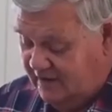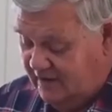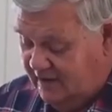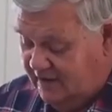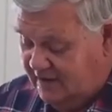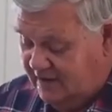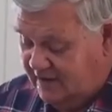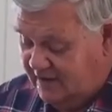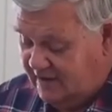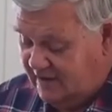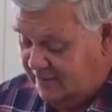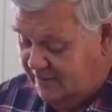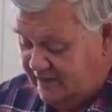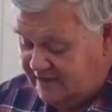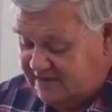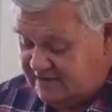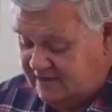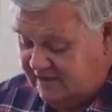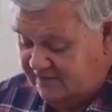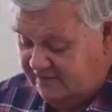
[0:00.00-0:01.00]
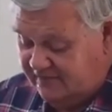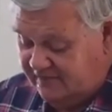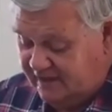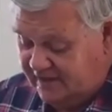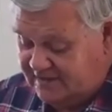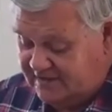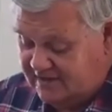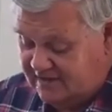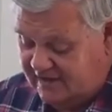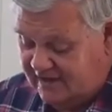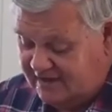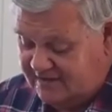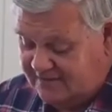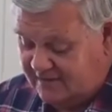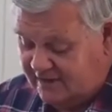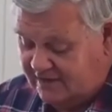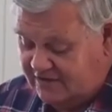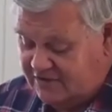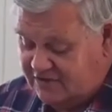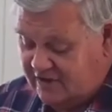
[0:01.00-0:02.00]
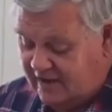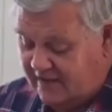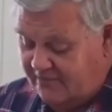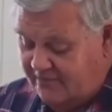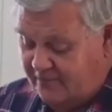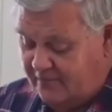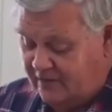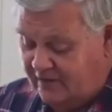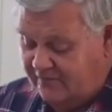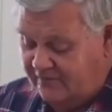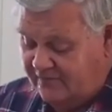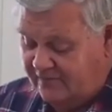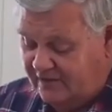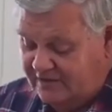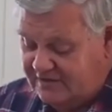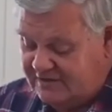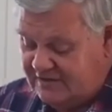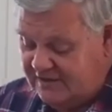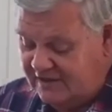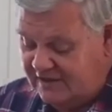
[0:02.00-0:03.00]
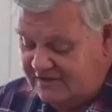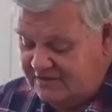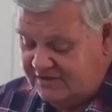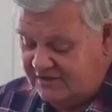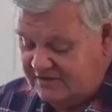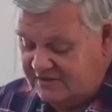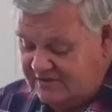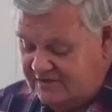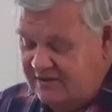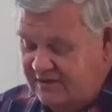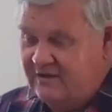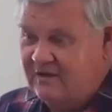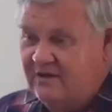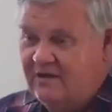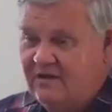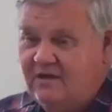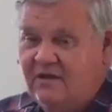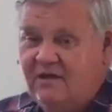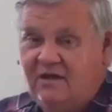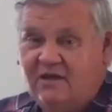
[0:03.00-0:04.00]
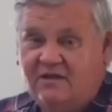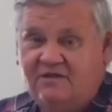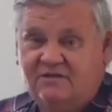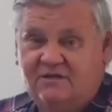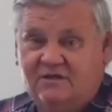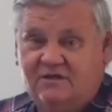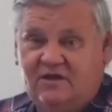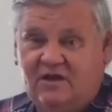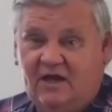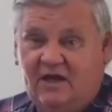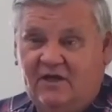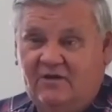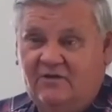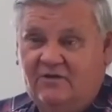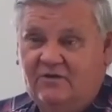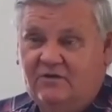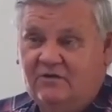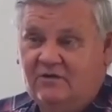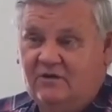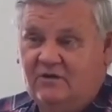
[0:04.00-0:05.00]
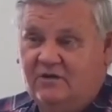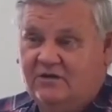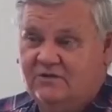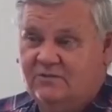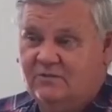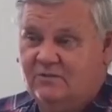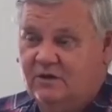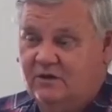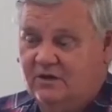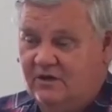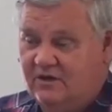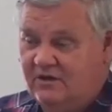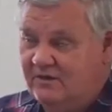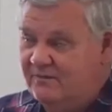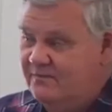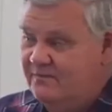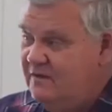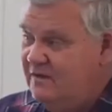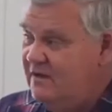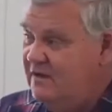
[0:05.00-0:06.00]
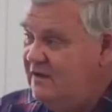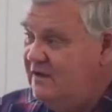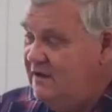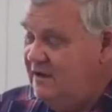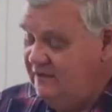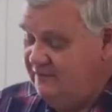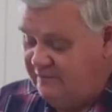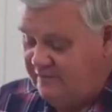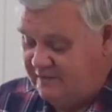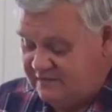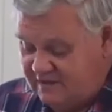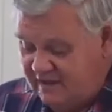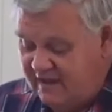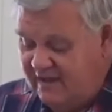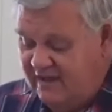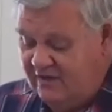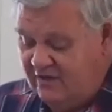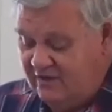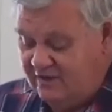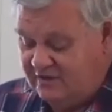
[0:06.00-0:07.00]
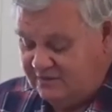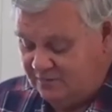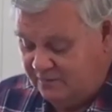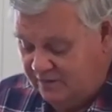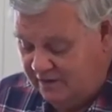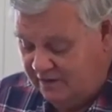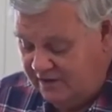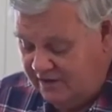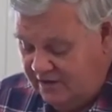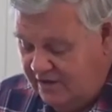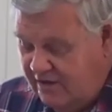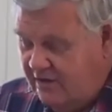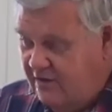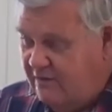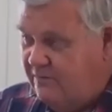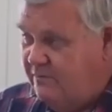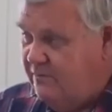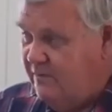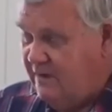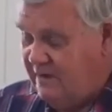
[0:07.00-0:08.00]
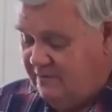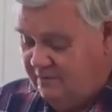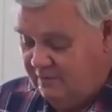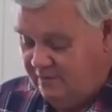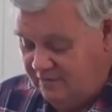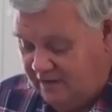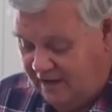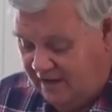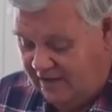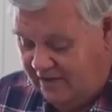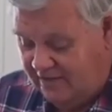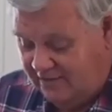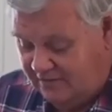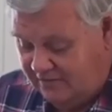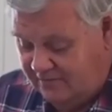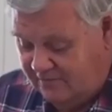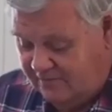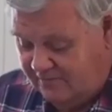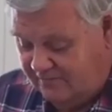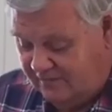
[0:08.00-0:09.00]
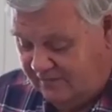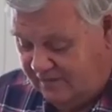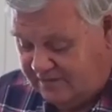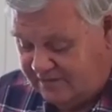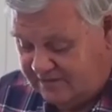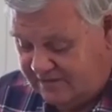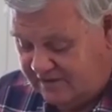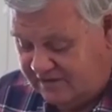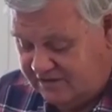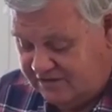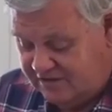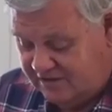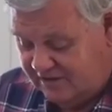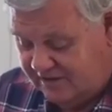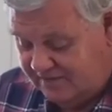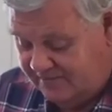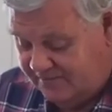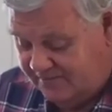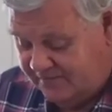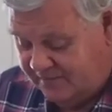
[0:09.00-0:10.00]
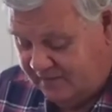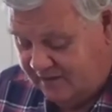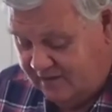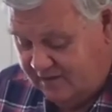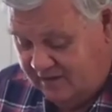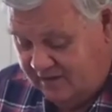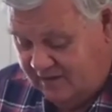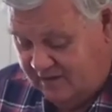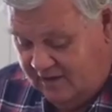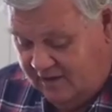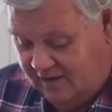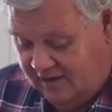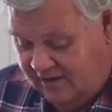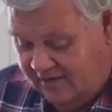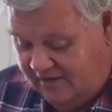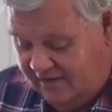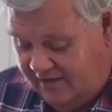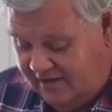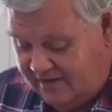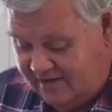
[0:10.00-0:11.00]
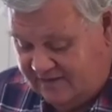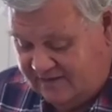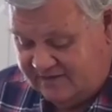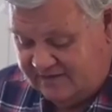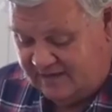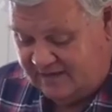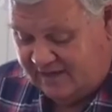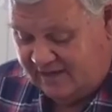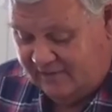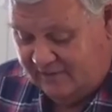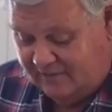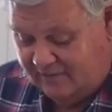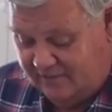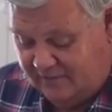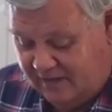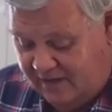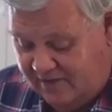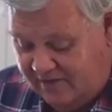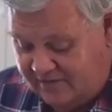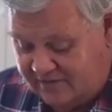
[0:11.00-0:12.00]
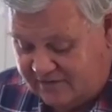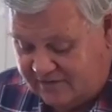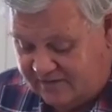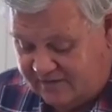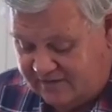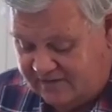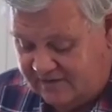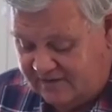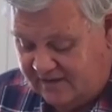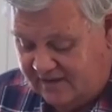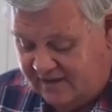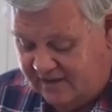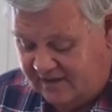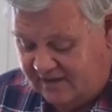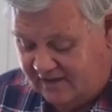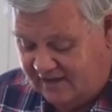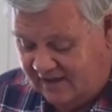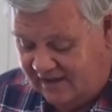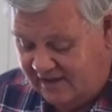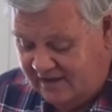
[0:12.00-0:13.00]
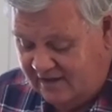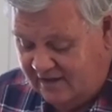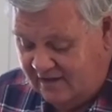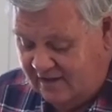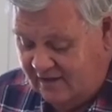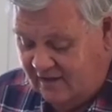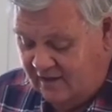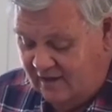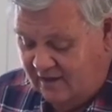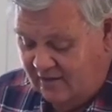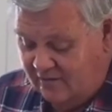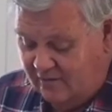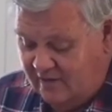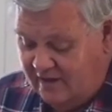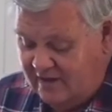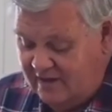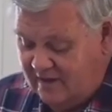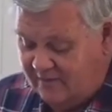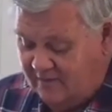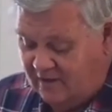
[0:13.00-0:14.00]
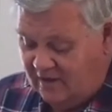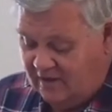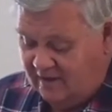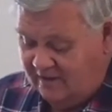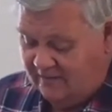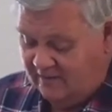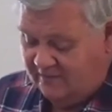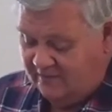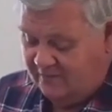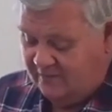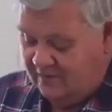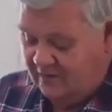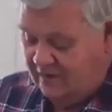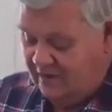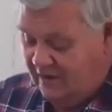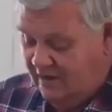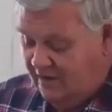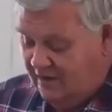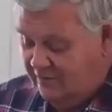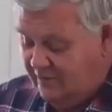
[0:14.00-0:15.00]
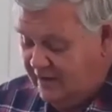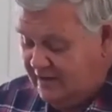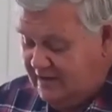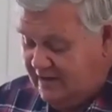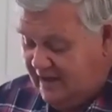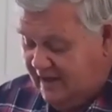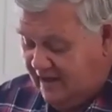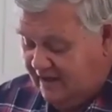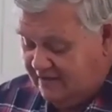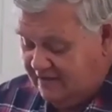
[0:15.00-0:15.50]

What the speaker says: that the best defense against being trapped by false teachers is to know God's word. If we study God's word, we will know false teaching. And that is exactly what Peter is stressing here today. Read the Bible. Read the Old